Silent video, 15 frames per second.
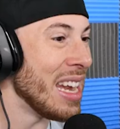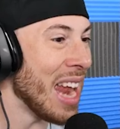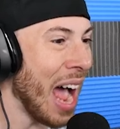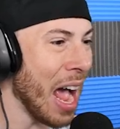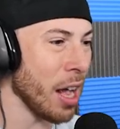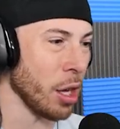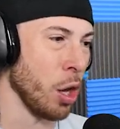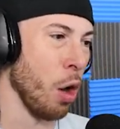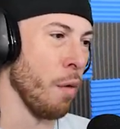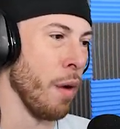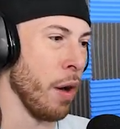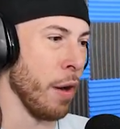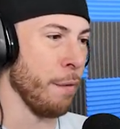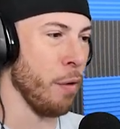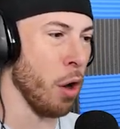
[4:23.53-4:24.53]
not go
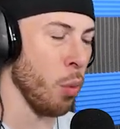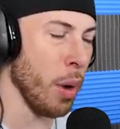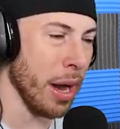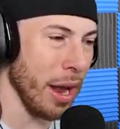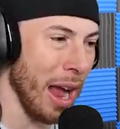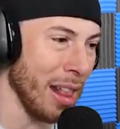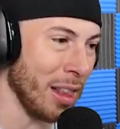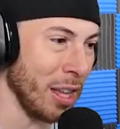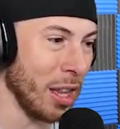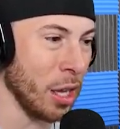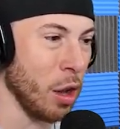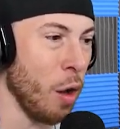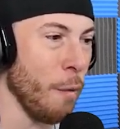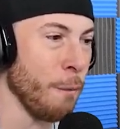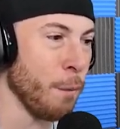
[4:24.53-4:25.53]
very far. Wait, did they
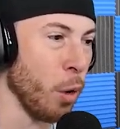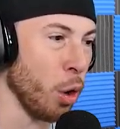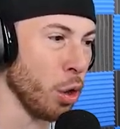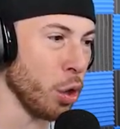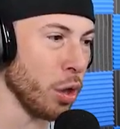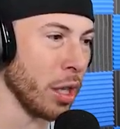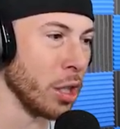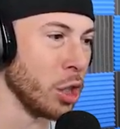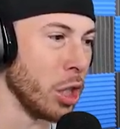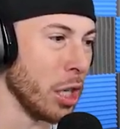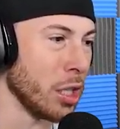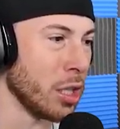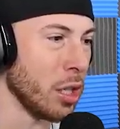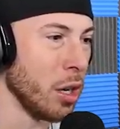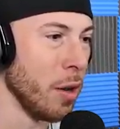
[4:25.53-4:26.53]
go further than
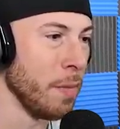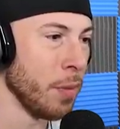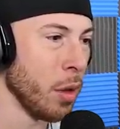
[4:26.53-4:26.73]
just